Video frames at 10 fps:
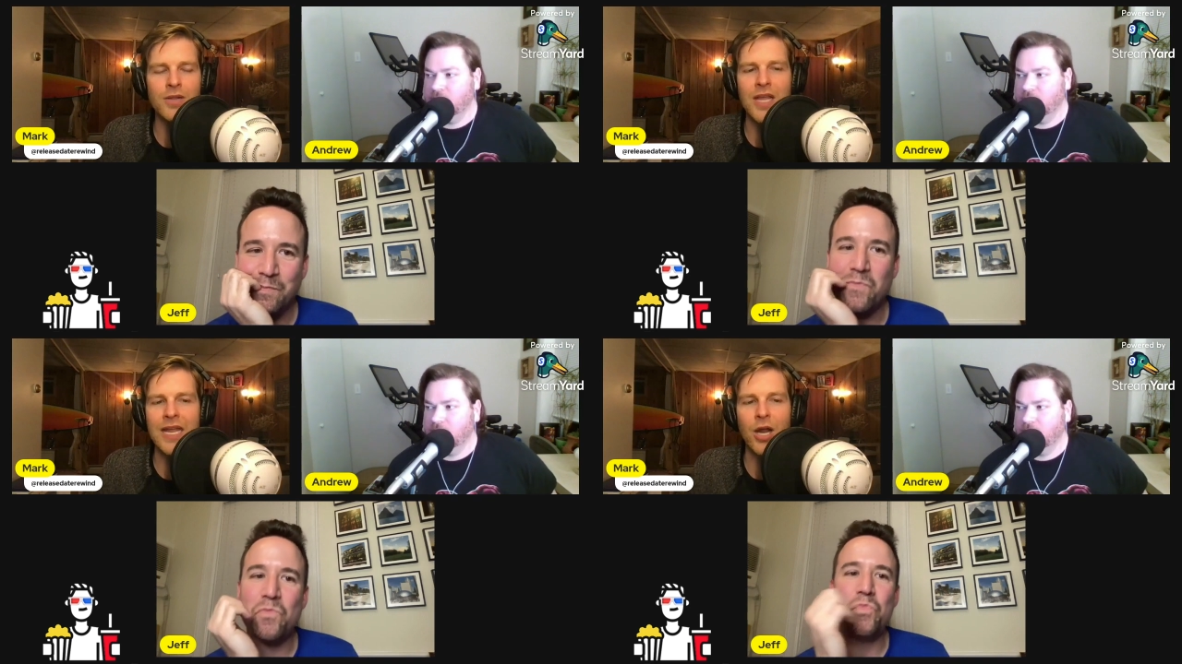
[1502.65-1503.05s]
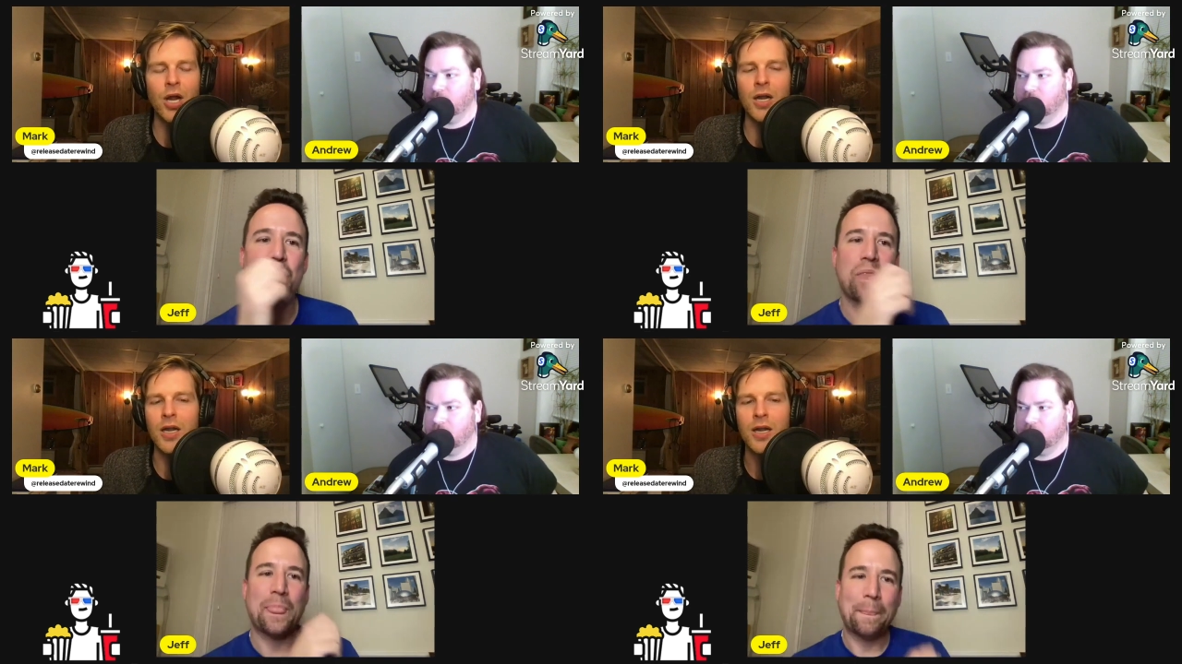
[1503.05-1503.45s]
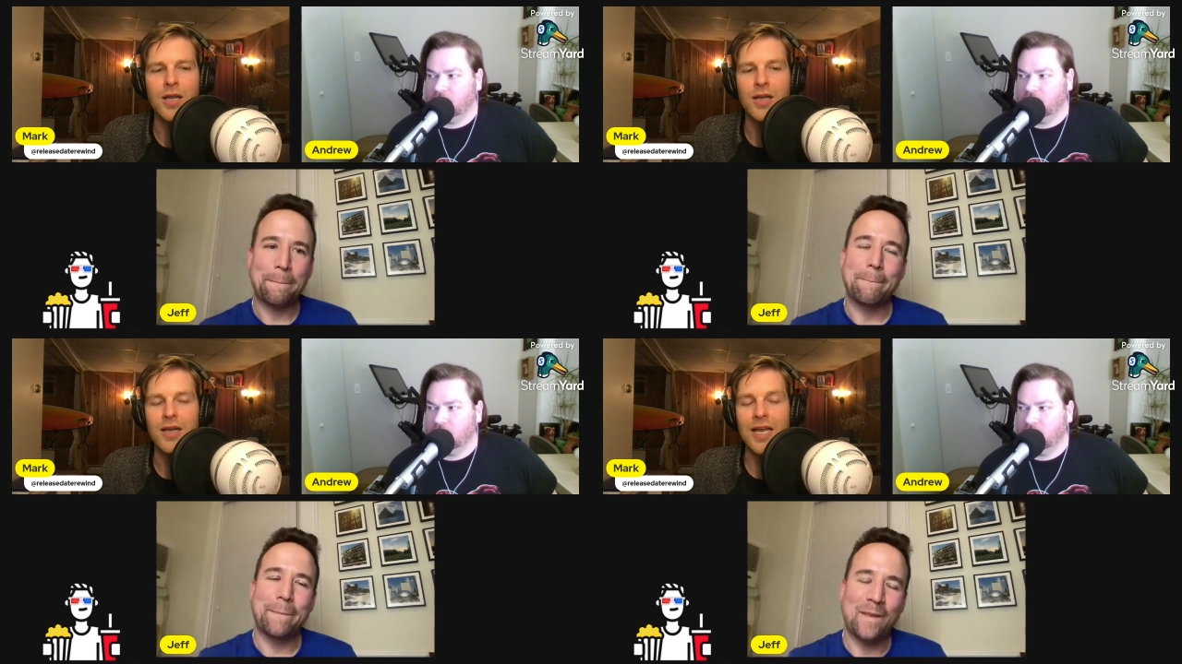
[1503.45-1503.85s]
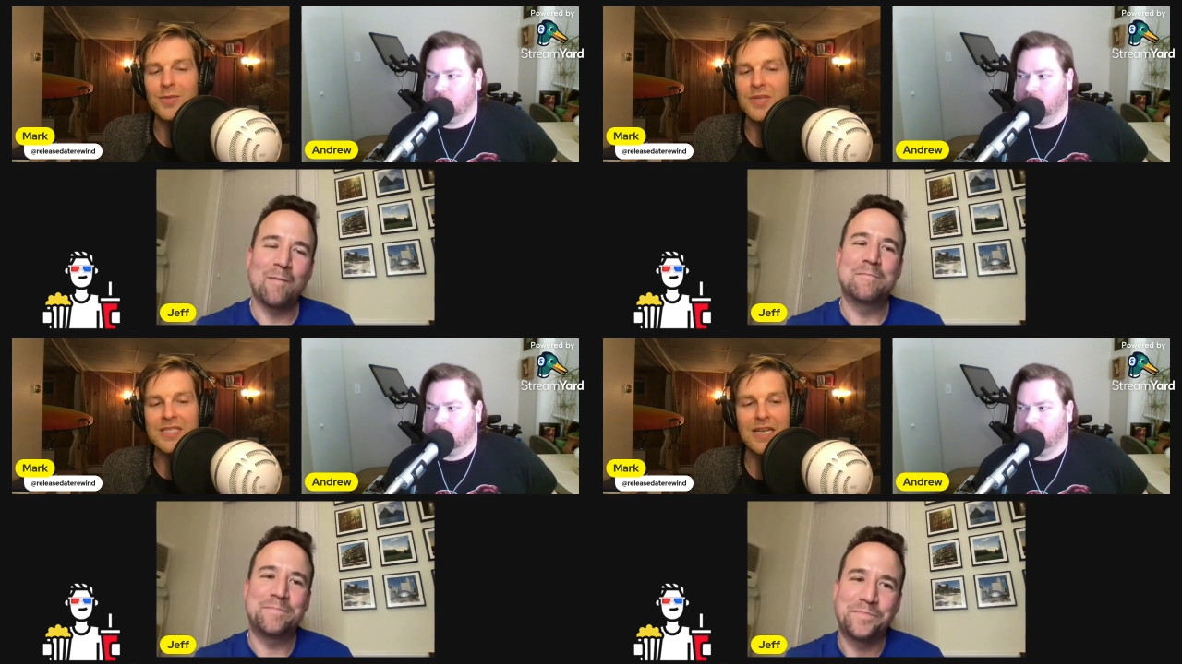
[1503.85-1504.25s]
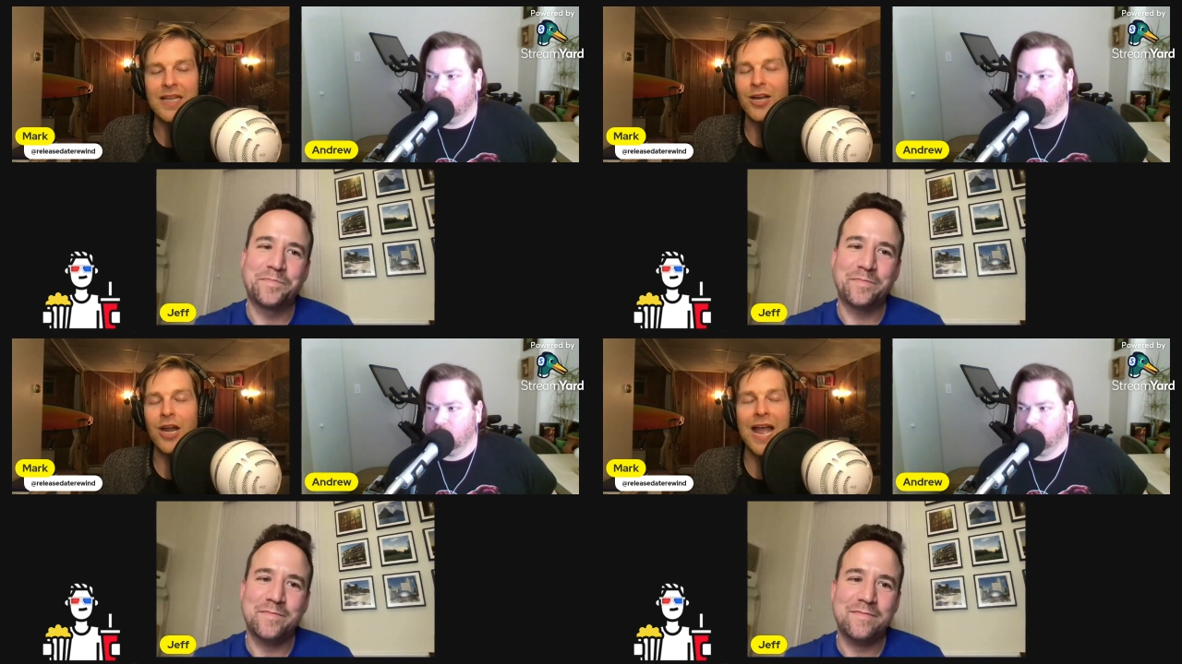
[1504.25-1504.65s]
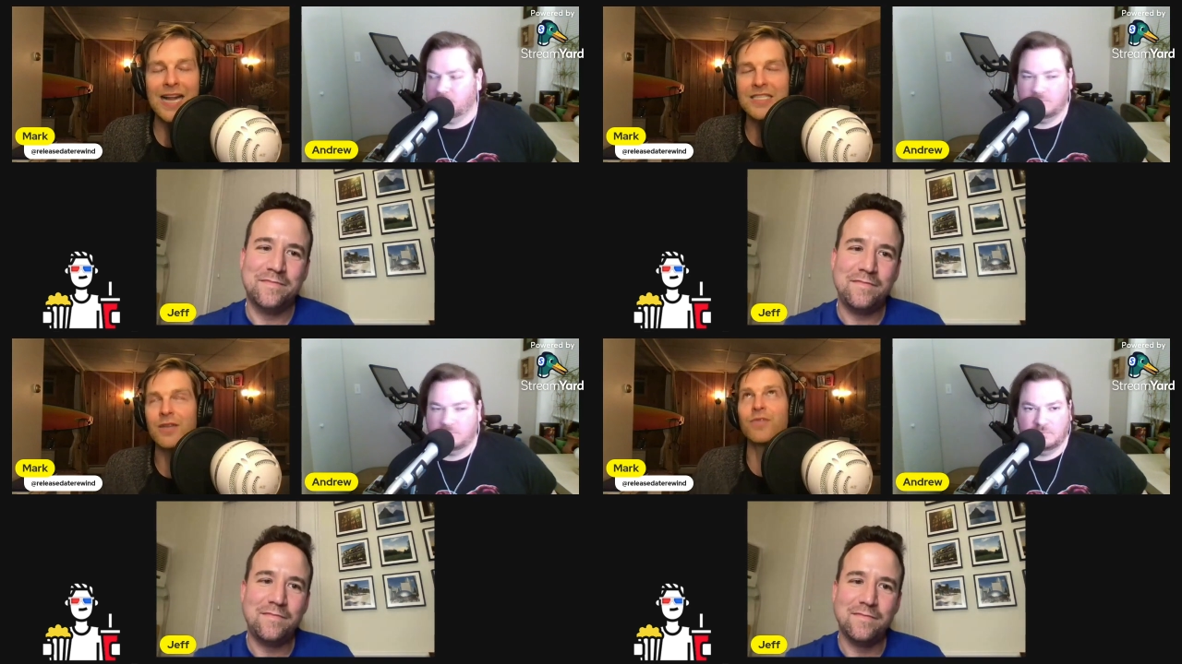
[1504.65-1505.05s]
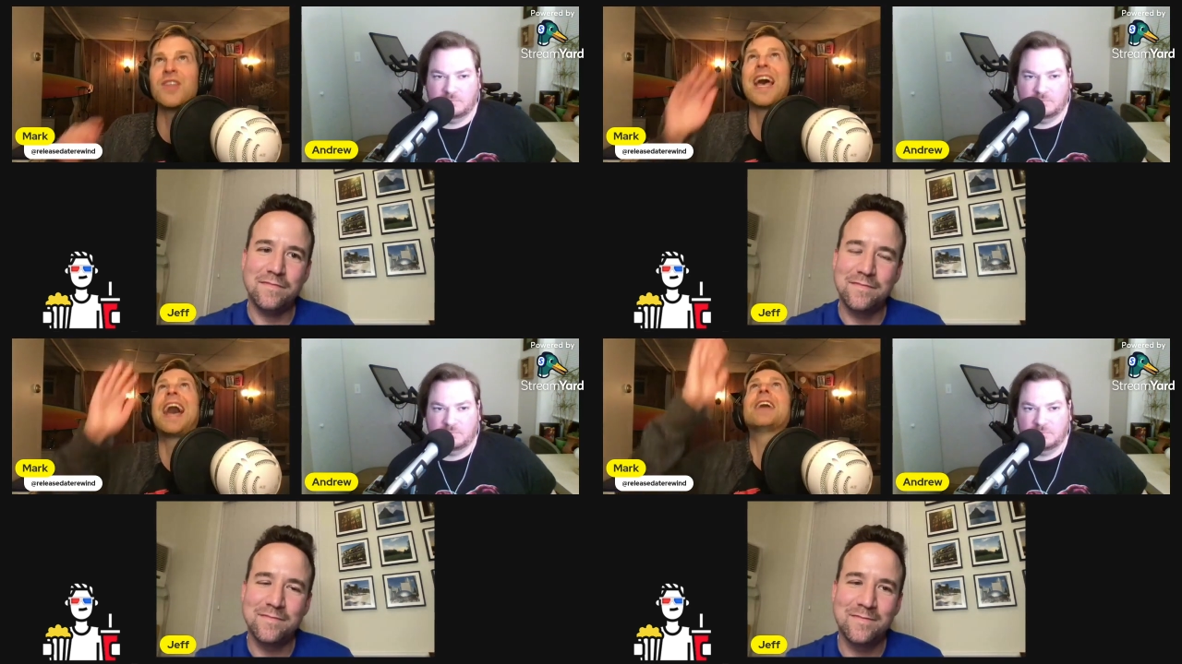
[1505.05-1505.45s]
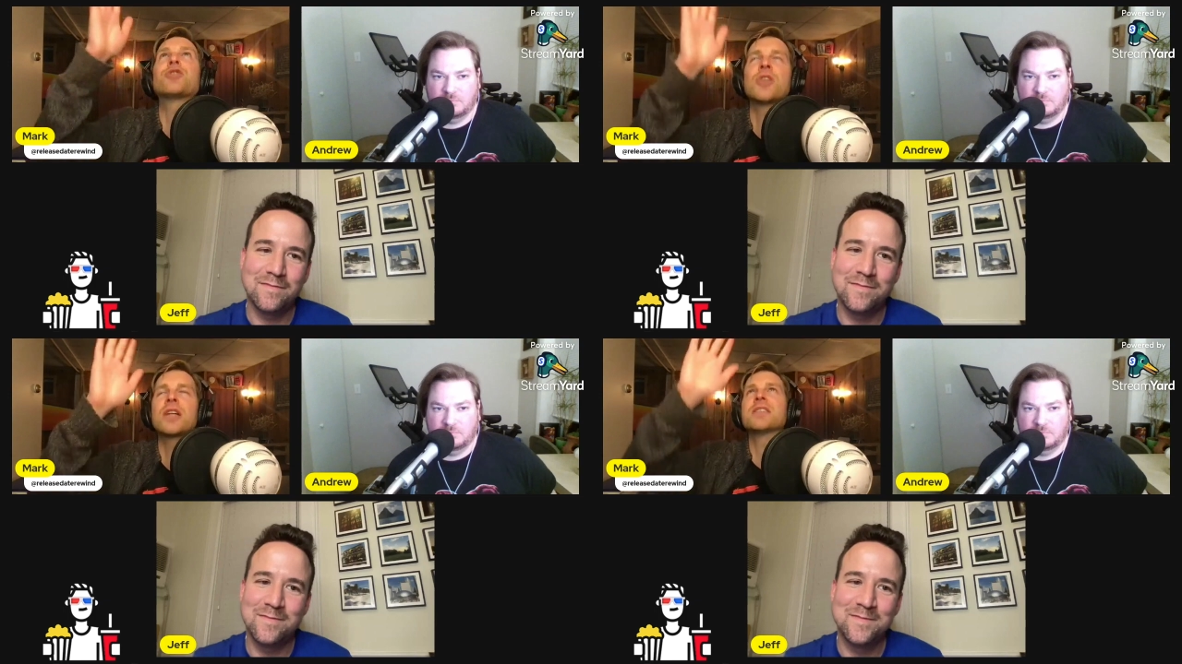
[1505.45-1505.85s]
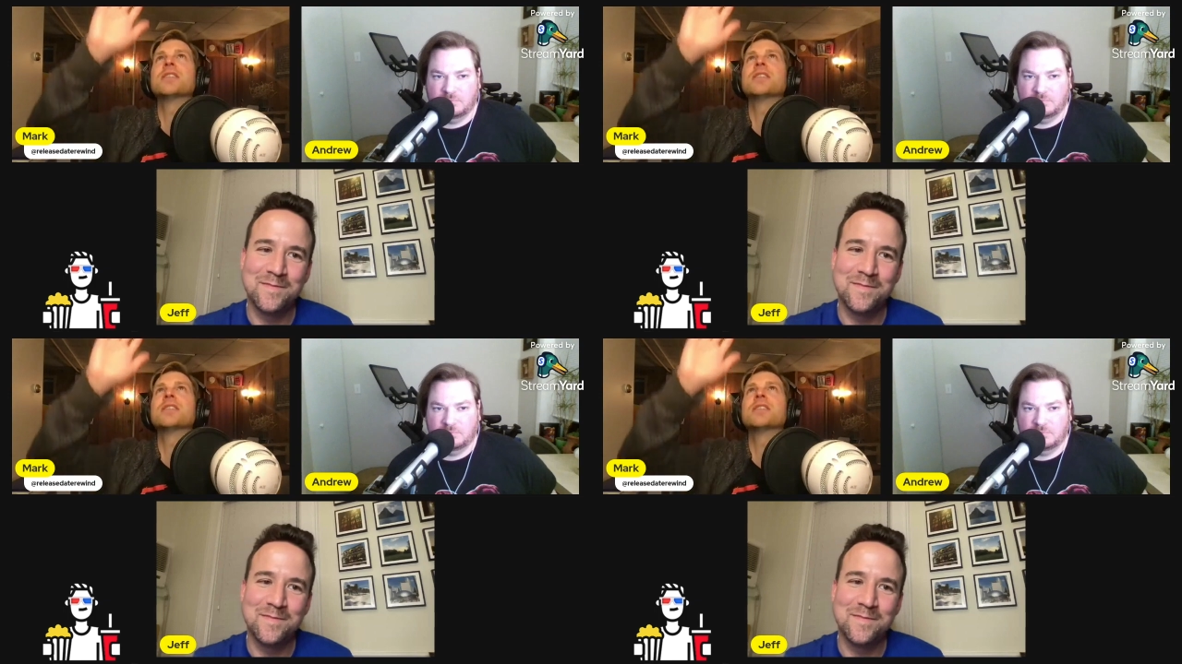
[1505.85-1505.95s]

Speaker 1: They are as we said, they are acting for the astronauts in